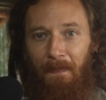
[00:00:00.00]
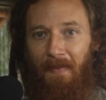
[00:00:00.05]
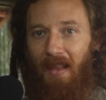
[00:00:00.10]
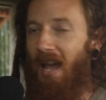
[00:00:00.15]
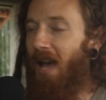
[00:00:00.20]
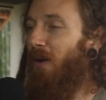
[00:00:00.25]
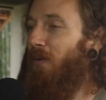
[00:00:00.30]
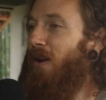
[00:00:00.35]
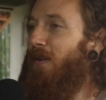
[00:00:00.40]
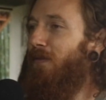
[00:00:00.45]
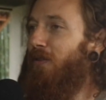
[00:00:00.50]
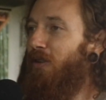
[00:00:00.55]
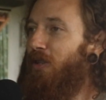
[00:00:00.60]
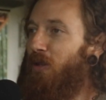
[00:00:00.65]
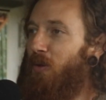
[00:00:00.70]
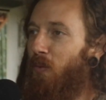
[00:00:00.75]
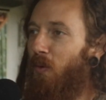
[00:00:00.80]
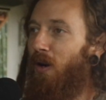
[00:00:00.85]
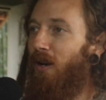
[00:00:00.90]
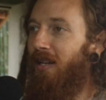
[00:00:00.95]
However,
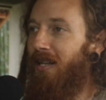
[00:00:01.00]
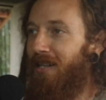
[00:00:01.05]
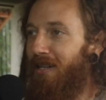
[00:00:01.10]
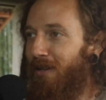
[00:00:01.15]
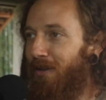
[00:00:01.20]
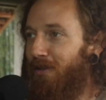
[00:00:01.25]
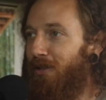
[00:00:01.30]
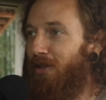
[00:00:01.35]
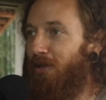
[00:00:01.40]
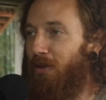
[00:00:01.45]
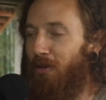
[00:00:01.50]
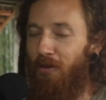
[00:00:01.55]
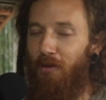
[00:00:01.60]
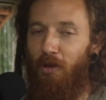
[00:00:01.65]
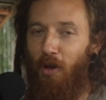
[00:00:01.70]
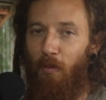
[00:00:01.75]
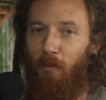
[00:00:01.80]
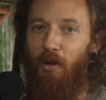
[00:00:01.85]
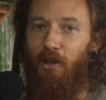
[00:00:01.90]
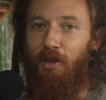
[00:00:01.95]
you are here to do
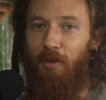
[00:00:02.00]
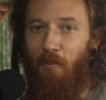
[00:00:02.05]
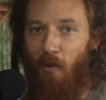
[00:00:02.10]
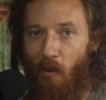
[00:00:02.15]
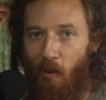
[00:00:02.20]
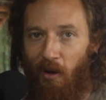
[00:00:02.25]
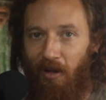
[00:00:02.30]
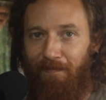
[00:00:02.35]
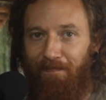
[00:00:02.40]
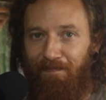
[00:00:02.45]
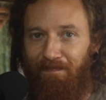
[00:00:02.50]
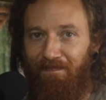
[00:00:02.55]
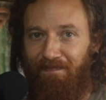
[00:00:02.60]
so much more